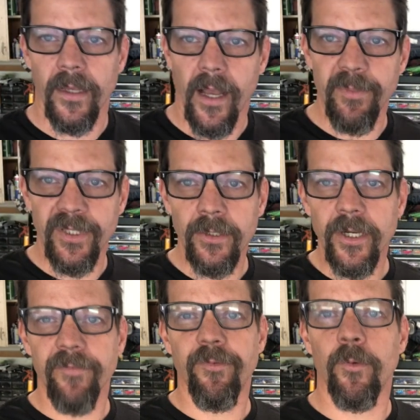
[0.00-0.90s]
I've been
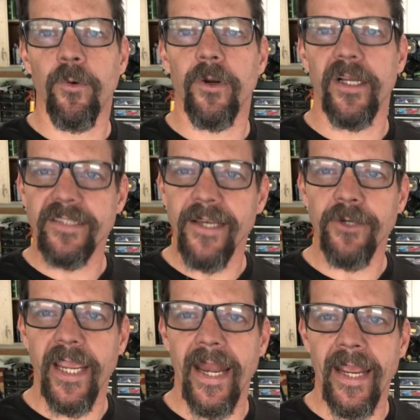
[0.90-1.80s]
looking for a
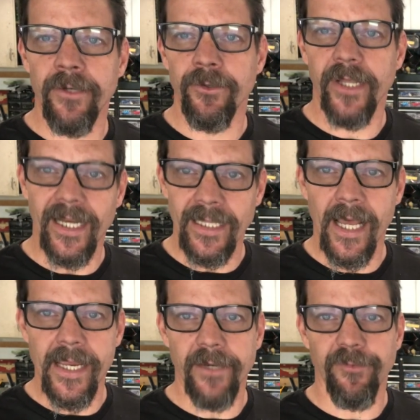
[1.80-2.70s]
tailgate handle that I
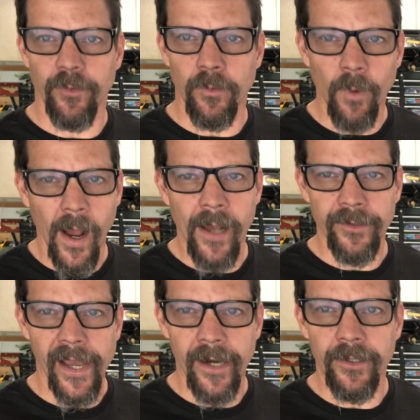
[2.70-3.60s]
like for a while
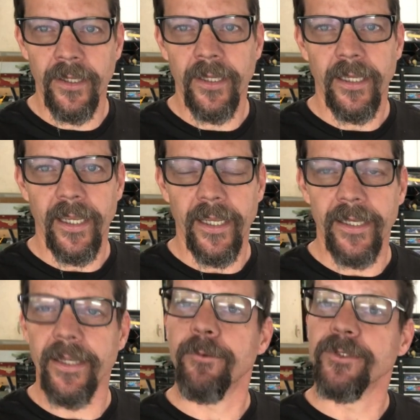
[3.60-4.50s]
now,
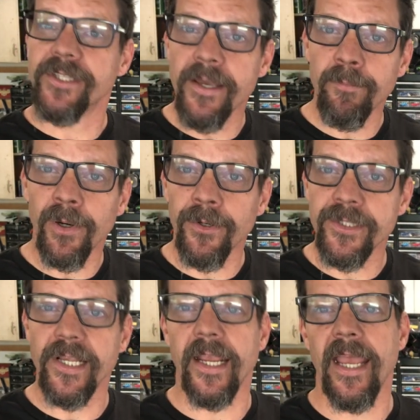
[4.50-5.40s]
and it was Tim Burns
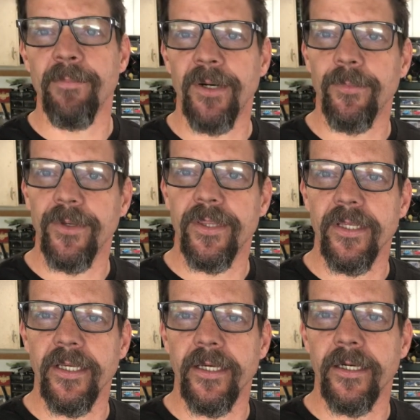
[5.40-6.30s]
that came up with
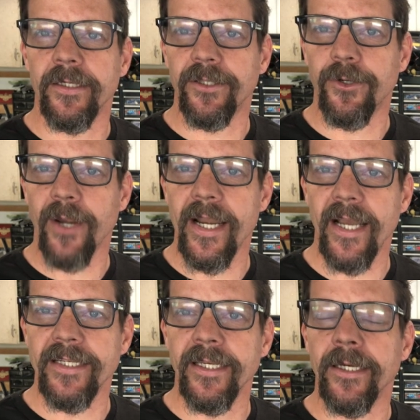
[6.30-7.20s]
the great
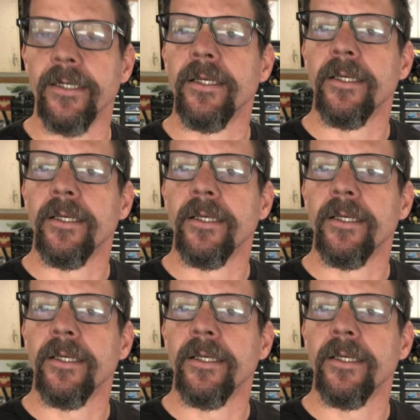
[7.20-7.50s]
idea.